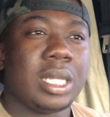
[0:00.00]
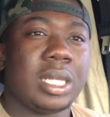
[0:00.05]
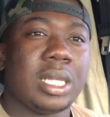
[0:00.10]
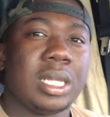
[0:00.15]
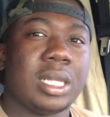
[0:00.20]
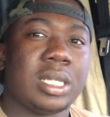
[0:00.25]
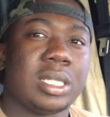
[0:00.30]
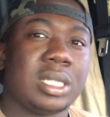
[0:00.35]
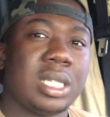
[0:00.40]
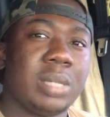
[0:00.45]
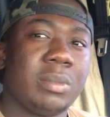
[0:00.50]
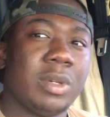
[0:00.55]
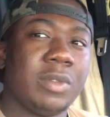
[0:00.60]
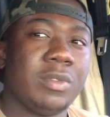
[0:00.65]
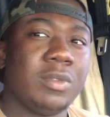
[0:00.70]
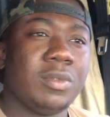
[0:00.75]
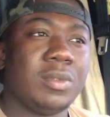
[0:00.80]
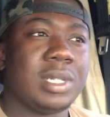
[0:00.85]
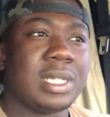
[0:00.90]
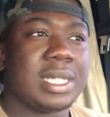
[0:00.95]
some of
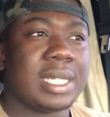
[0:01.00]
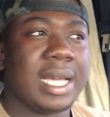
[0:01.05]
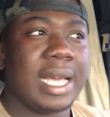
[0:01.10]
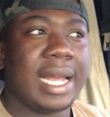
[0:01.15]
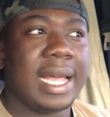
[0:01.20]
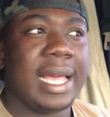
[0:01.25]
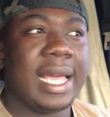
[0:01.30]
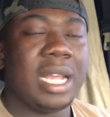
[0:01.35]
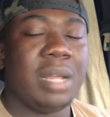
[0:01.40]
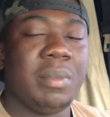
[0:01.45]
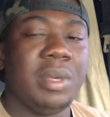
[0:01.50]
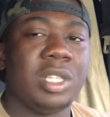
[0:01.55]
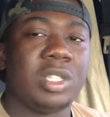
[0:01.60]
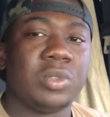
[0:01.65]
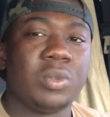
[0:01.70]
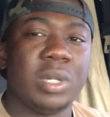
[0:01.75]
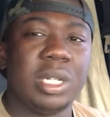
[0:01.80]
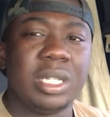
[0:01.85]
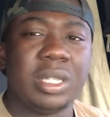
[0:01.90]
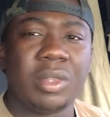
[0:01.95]
them was saying I had to be
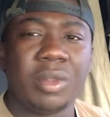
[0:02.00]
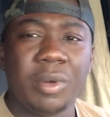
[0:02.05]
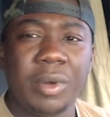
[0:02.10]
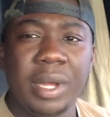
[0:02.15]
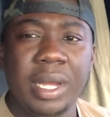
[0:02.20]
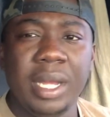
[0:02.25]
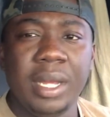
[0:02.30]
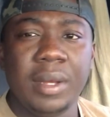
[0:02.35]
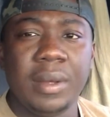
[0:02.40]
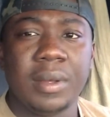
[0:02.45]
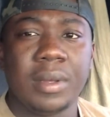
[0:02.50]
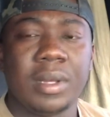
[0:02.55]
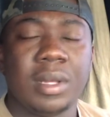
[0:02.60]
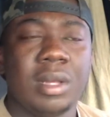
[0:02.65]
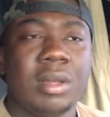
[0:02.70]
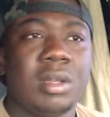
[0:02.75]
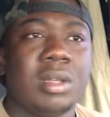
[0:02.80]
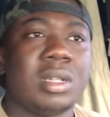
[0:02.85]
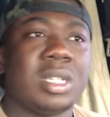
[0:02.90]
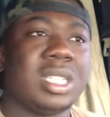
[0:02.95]
23.
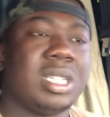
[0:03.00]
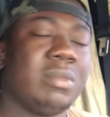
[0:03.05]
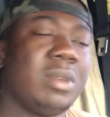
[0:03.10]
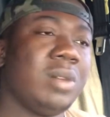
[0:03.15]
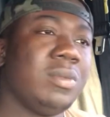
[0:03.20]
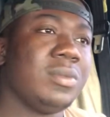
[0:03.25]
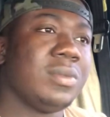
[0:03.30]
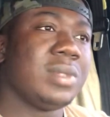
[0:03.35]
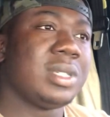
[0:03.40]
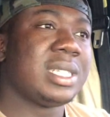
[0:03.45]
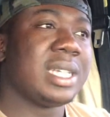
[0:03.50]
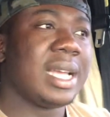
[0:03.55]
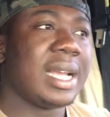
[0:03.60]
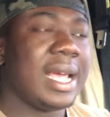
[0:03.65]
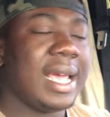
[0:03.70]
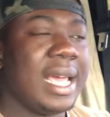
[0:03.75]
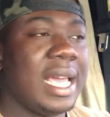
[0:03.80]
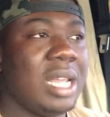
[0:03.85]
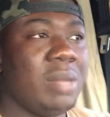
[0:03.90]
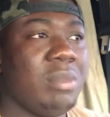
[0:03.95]
Some of them was saying I
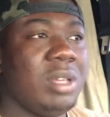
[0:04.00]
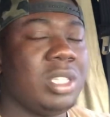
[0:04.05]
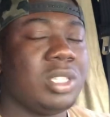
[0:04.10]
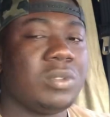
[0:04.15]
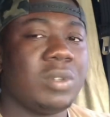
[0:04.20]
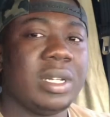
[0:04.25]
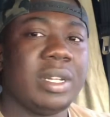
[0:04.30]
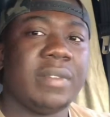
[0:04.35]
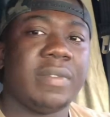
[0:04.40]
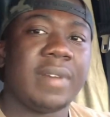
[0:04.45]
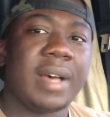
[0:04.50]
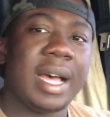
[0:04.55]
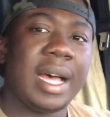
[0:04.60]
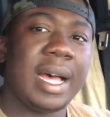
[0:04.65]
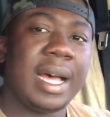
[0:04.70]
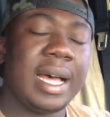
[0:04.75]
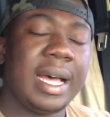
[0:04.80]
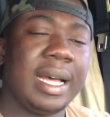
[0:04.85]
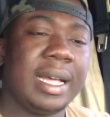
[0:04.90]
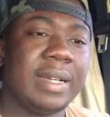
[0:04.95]
had to be
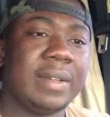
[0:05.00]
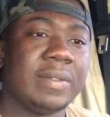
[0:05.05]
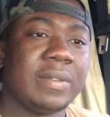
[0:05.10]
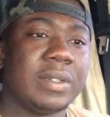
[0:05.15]
25.